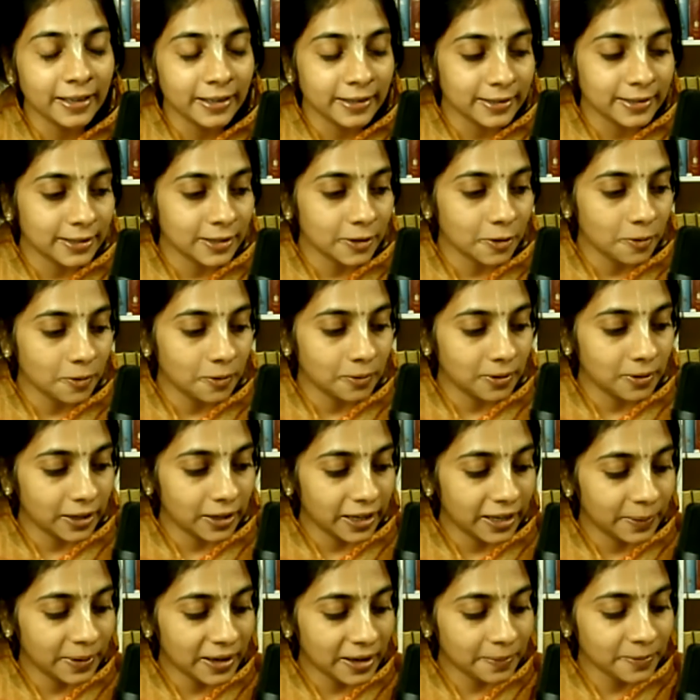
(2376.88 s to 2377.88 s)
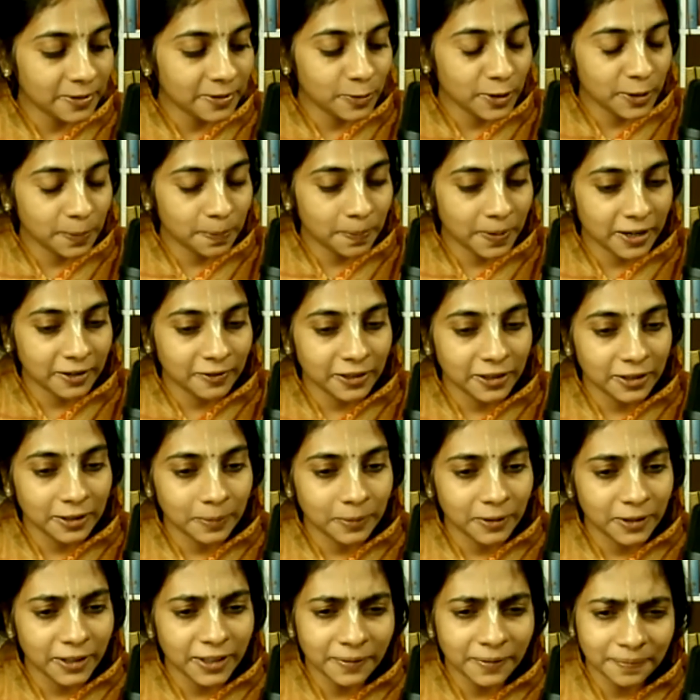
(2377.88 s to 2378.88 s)
So he comes with Parvata
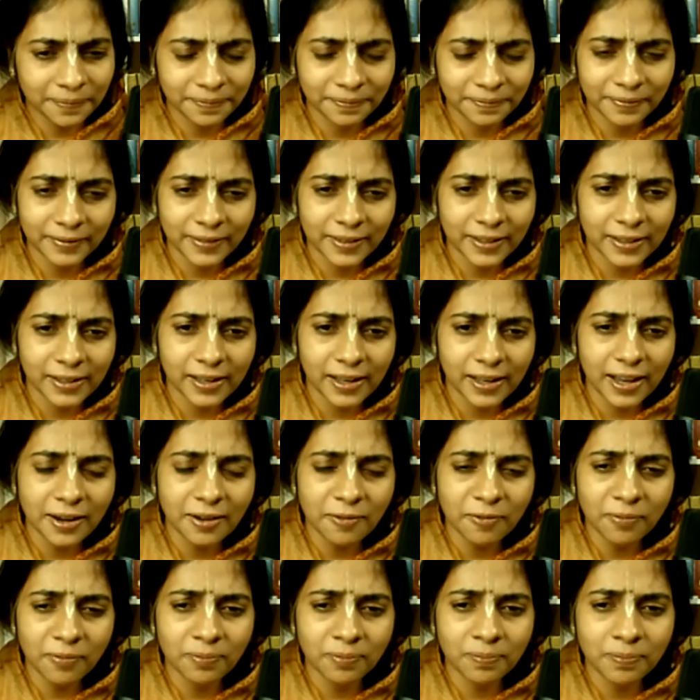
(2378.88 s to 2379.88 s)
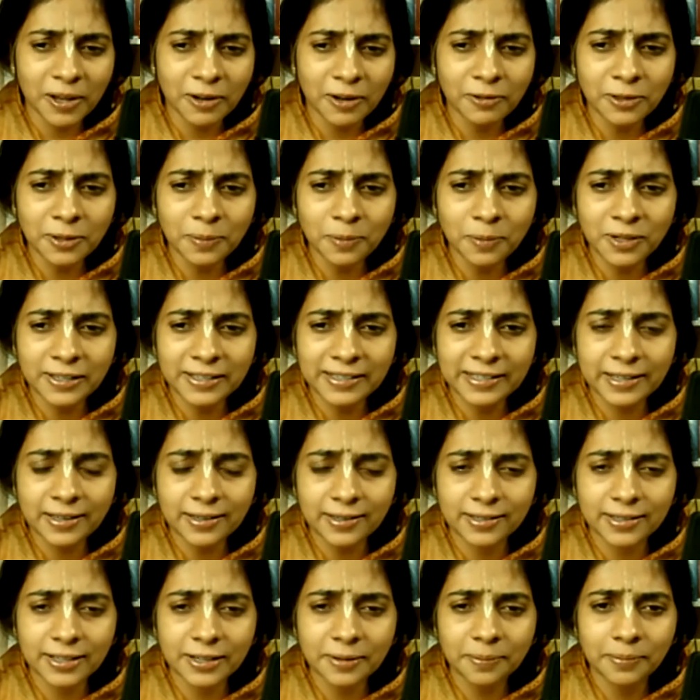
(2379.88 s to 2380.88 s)
Muni, and Parvata Muni
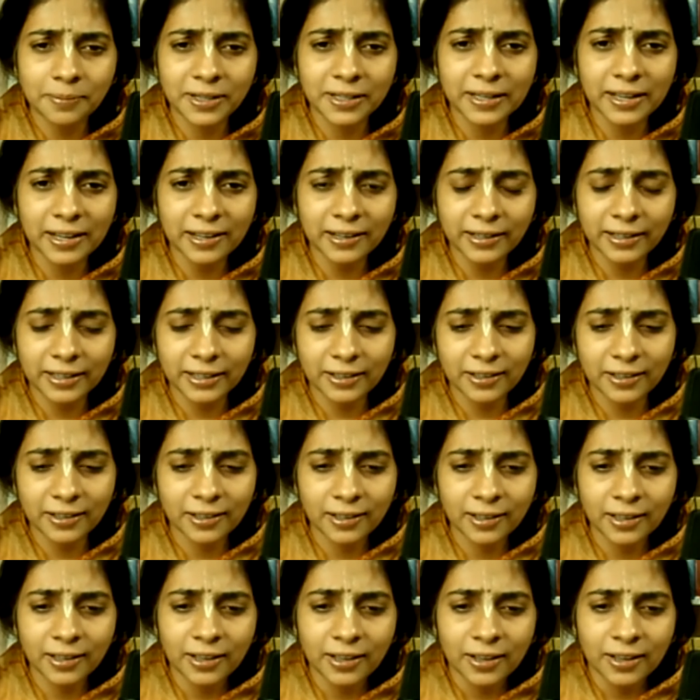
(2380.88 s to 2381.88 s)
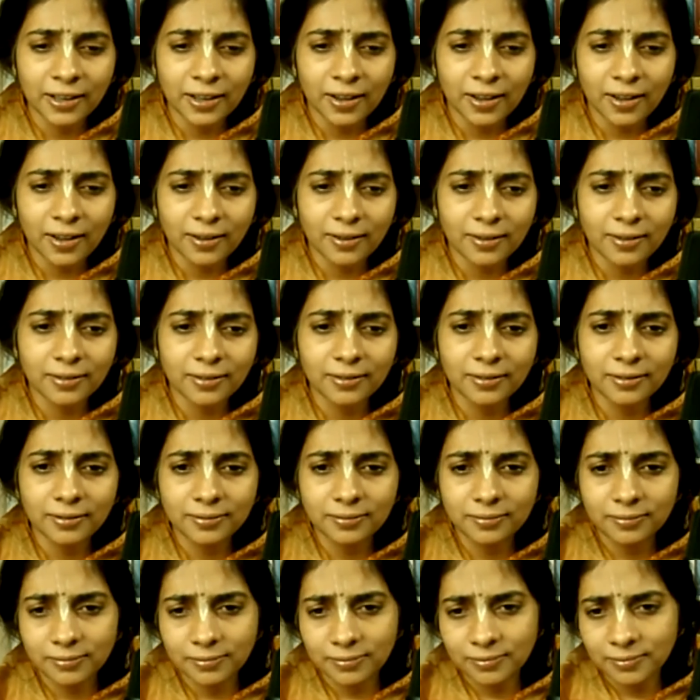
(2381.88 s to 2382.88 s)
sees that Mrigari
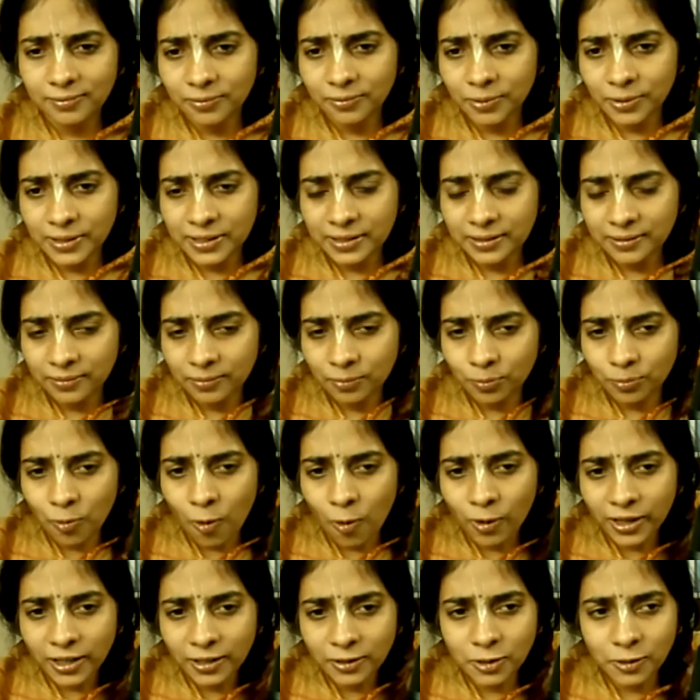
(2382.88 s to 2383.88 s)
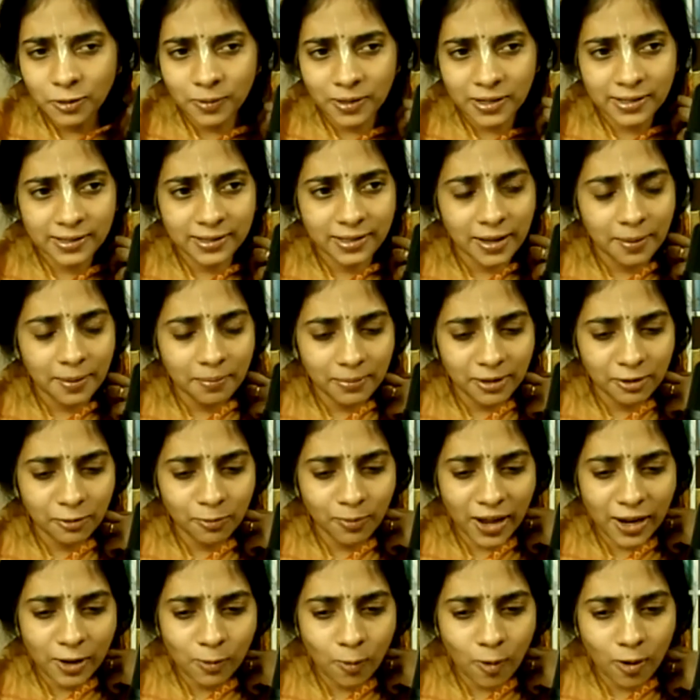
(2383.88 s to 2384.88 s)
was walking towards them, but
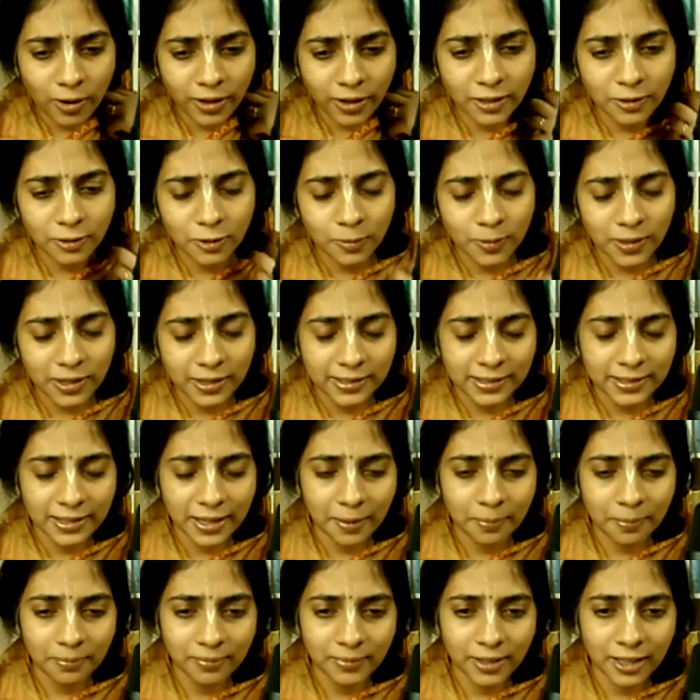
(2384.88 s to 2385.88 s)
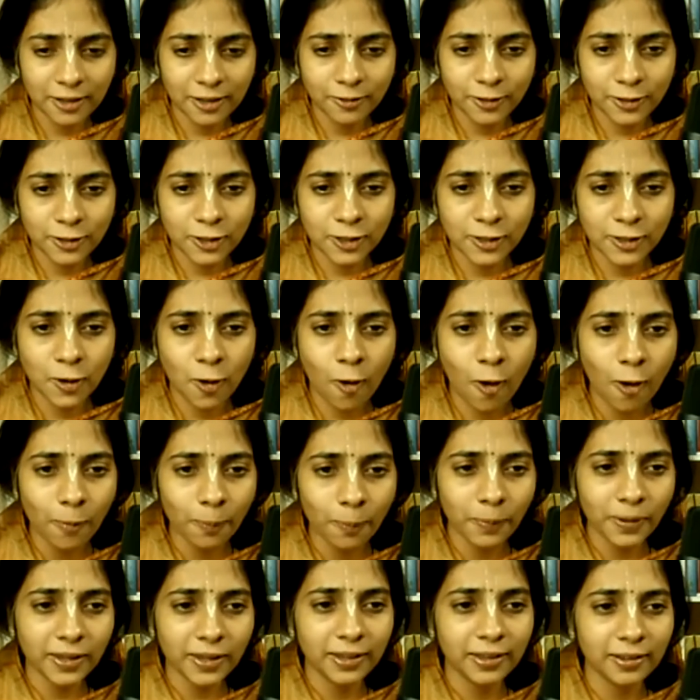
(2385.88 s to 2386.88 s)
while walking towards them, he was just
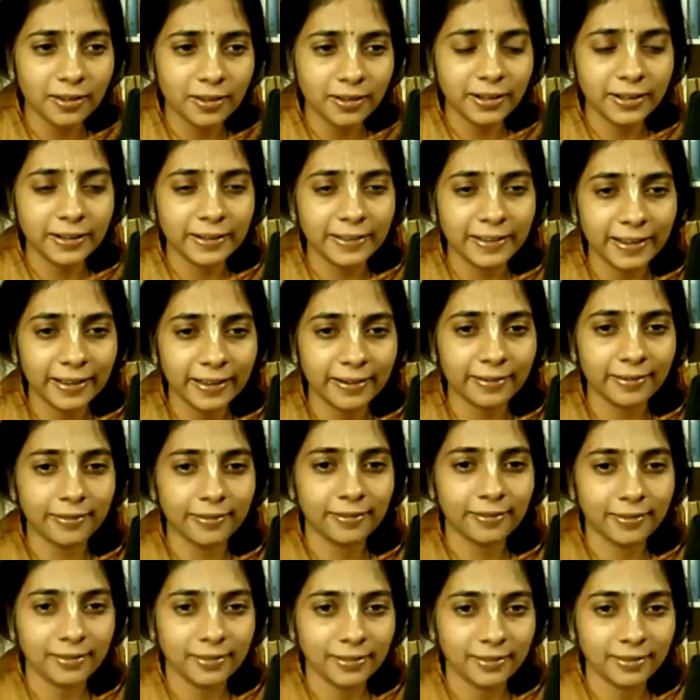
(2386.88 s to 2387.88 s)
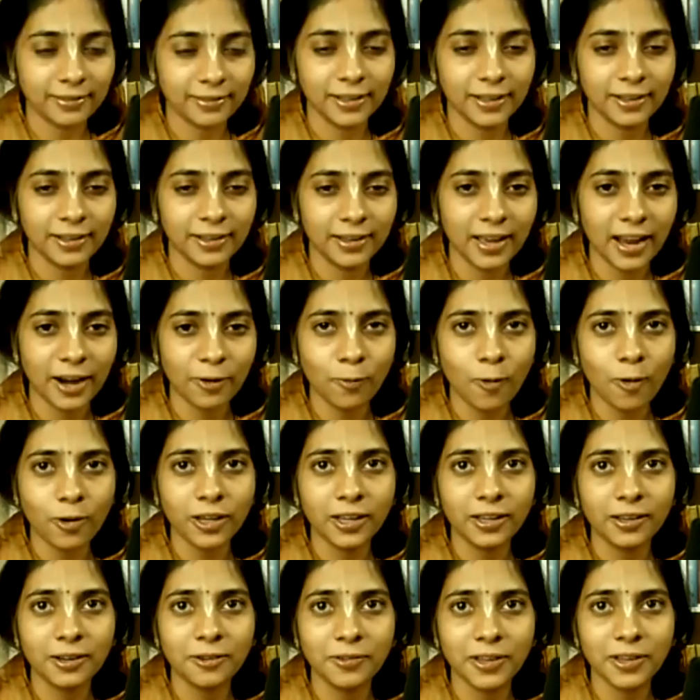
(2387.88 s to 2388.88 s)
hopping here and there and
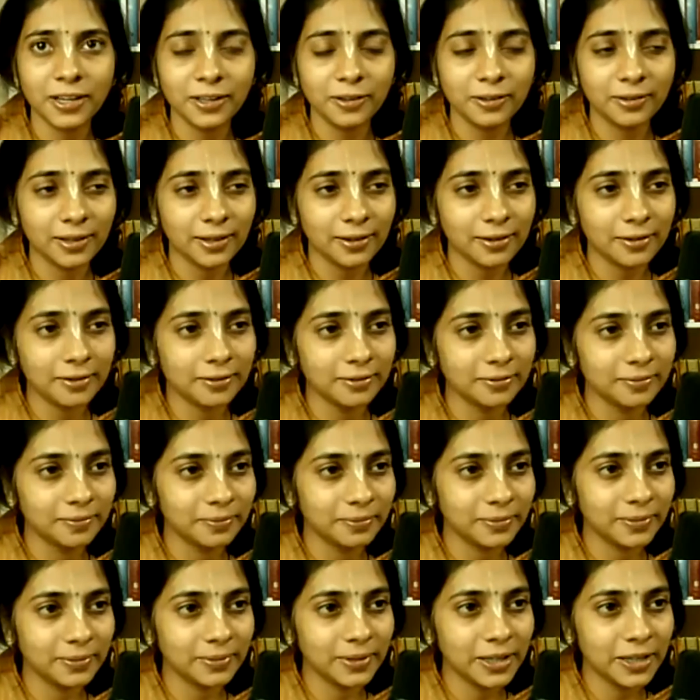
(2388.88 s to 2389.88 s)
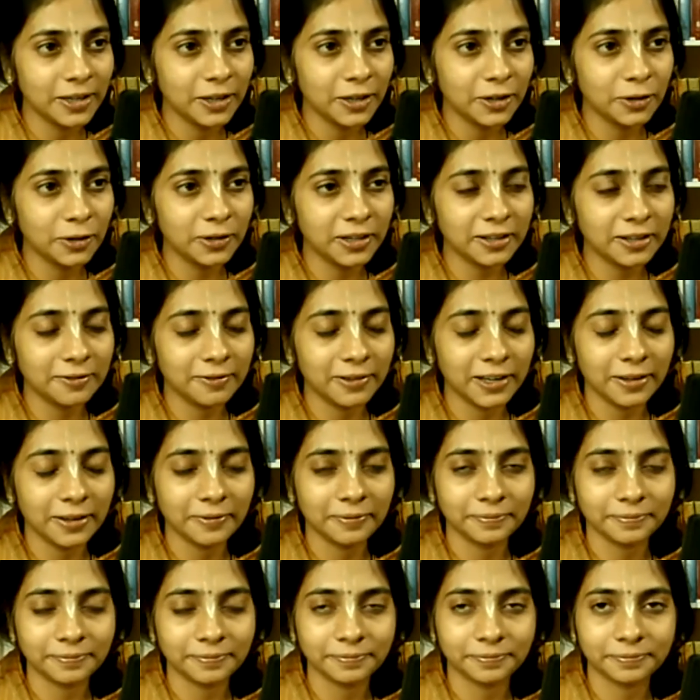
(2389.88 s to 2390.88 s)
walking in a very crooked way.